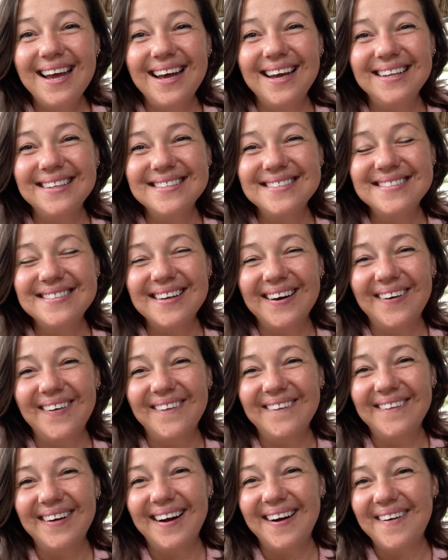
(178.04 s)
And
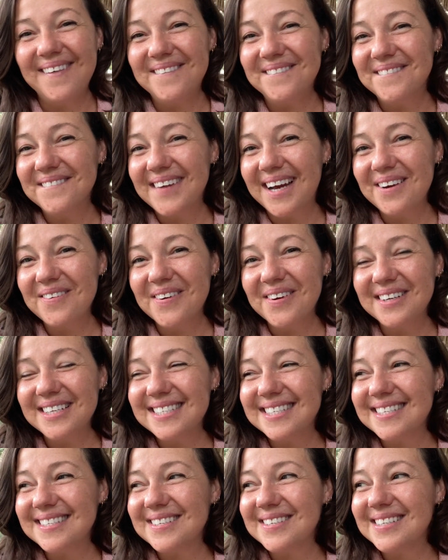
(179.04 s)
so I wrote
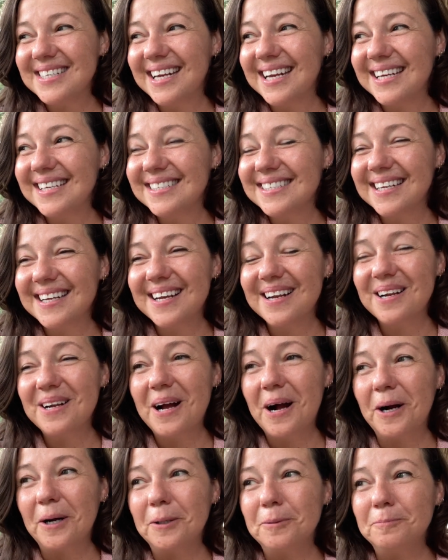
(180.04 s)
a dissertation